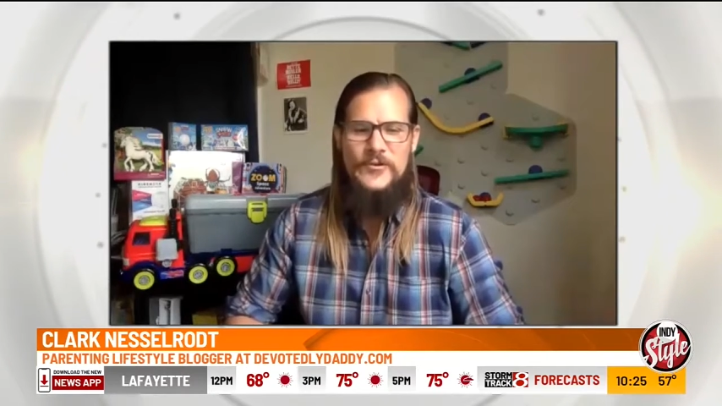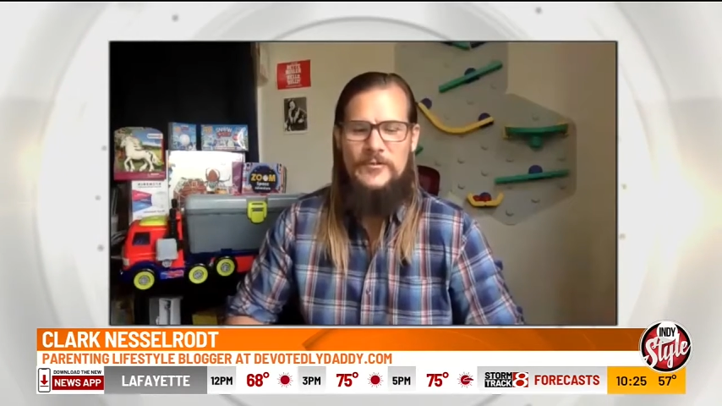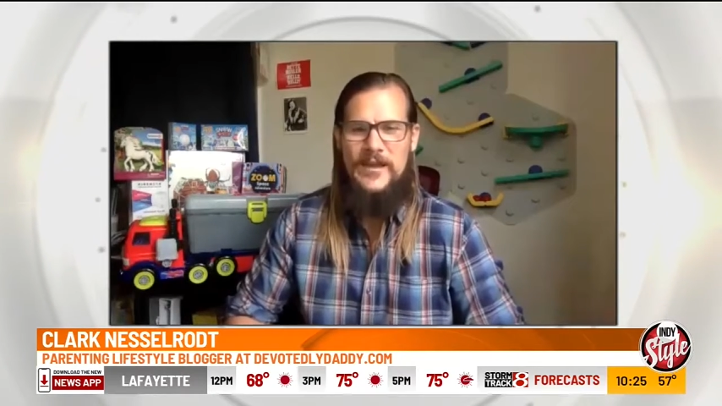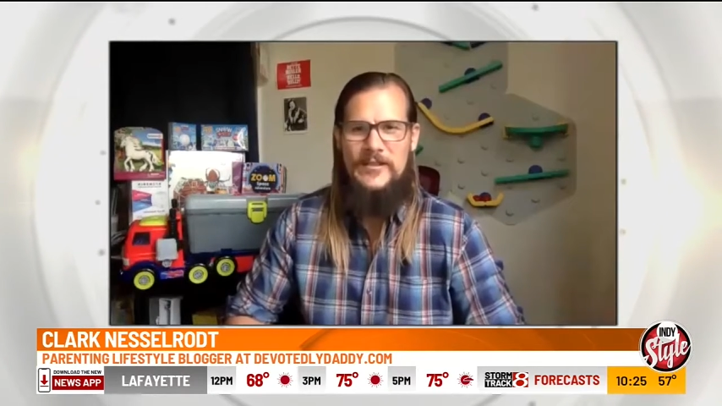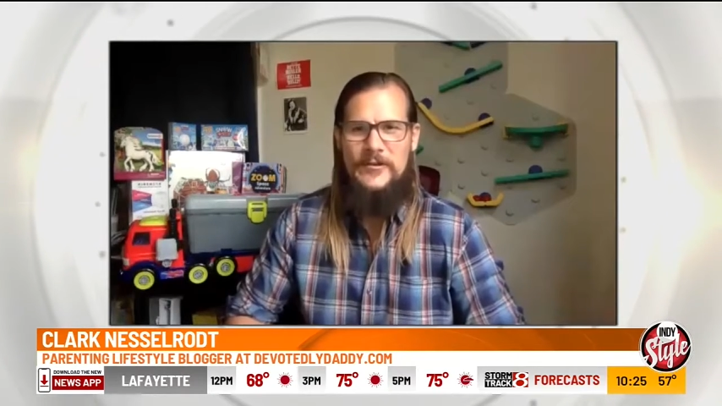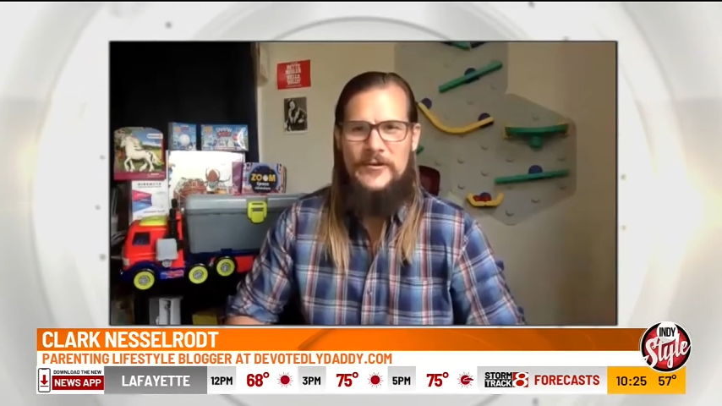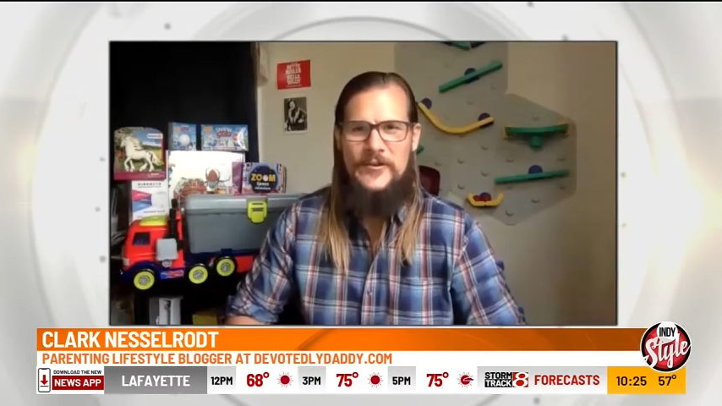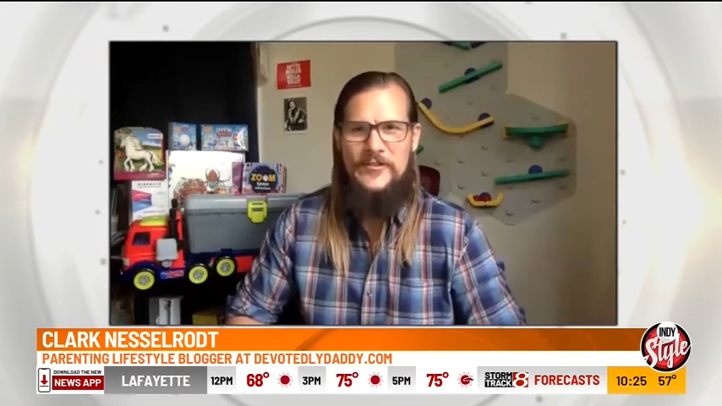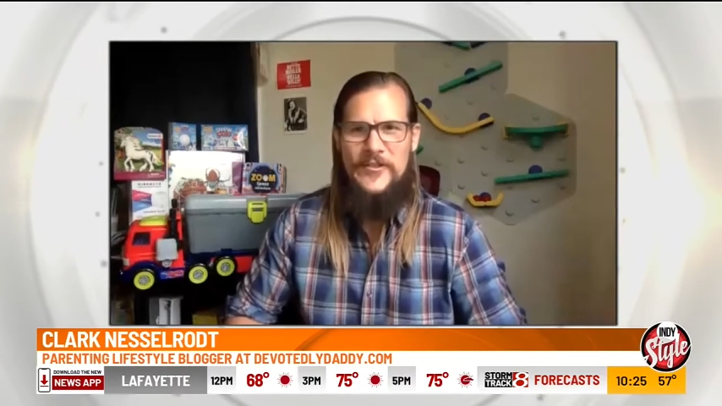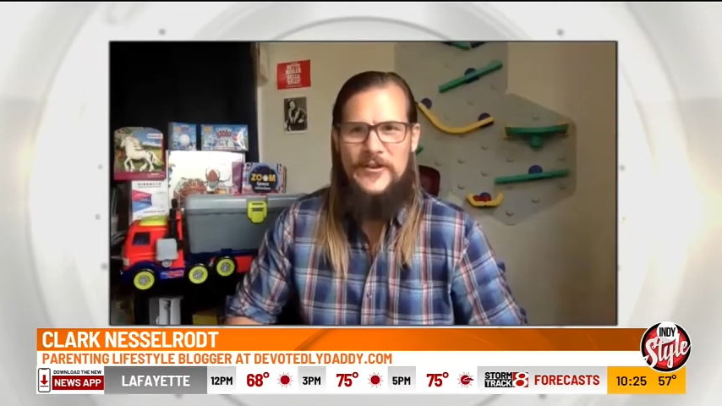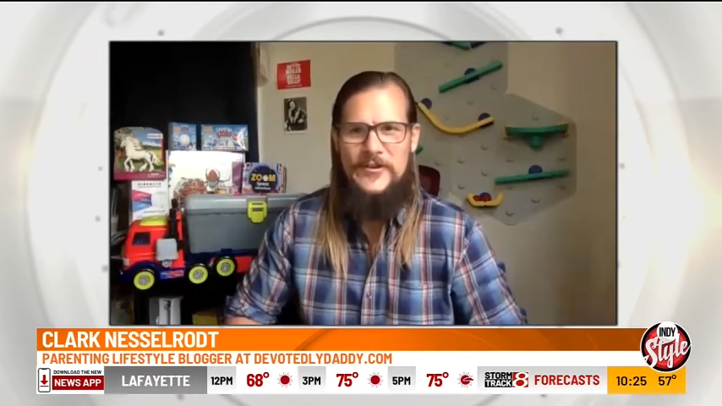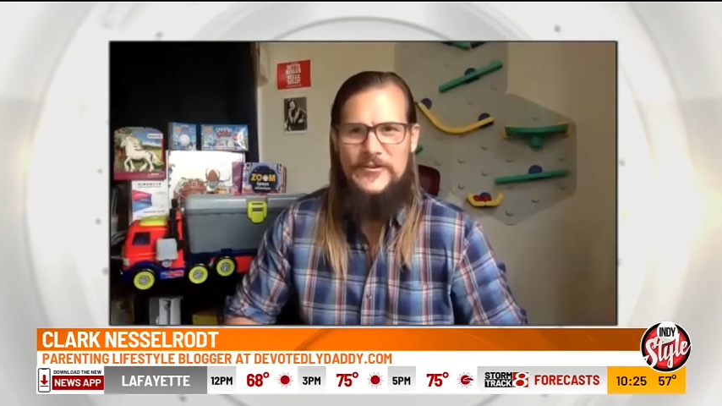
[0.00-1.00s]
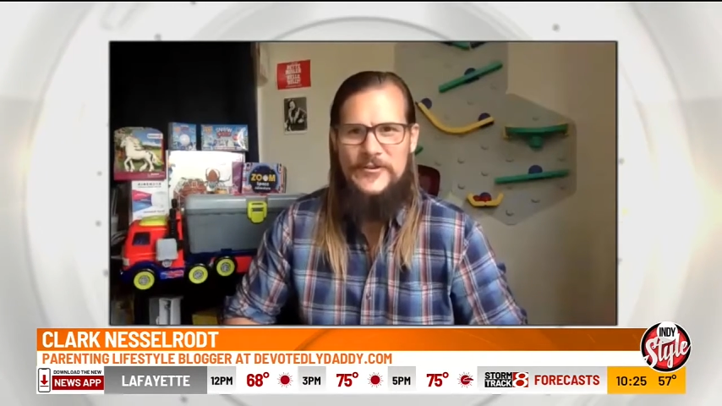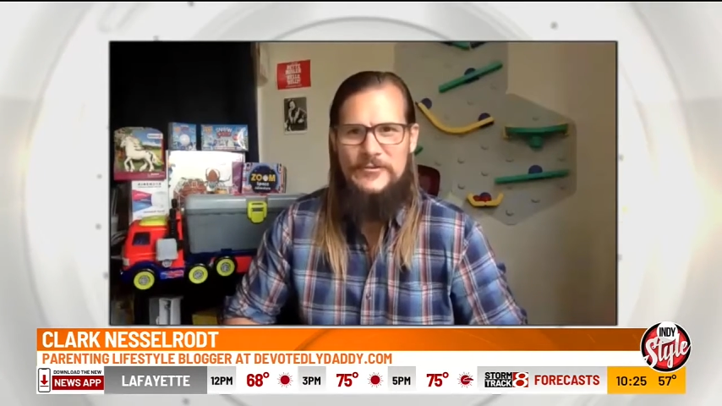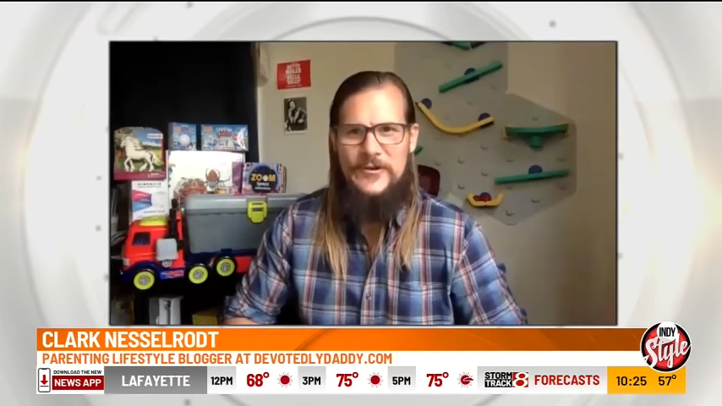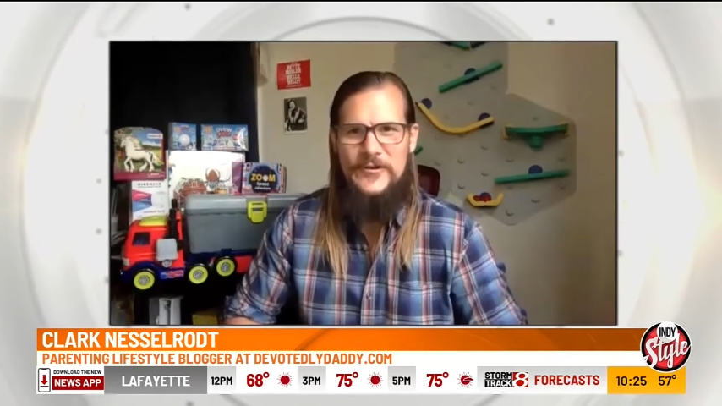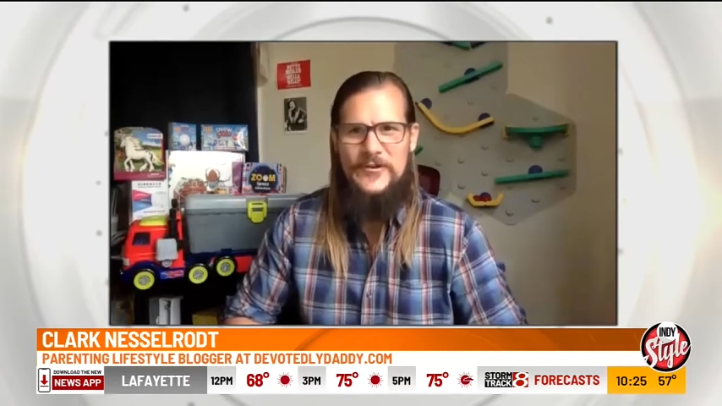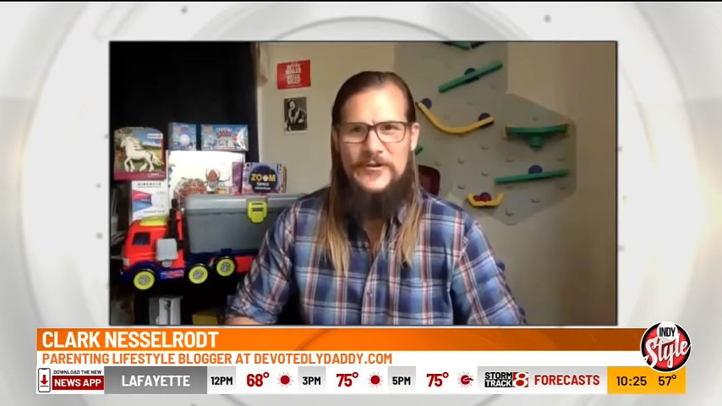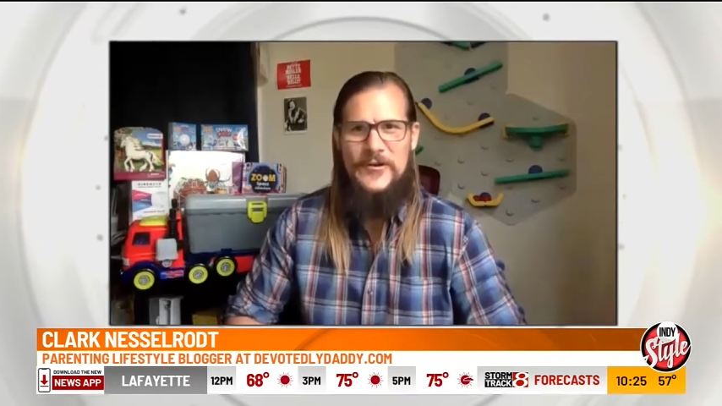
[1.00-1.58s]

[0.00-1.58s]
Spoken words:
you might learn a thing or two on your